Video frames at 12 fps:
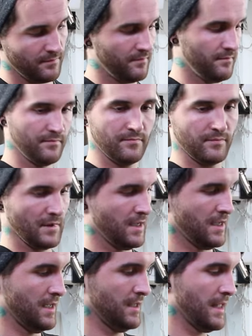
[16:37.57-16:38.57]
So that
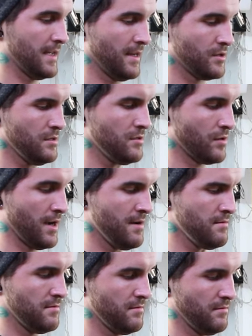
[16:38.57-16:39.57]
way it will hug her
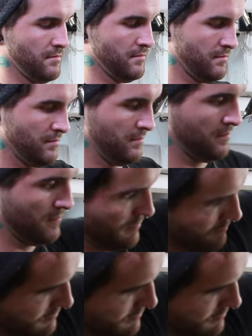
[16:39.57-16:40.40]
head nice and tight,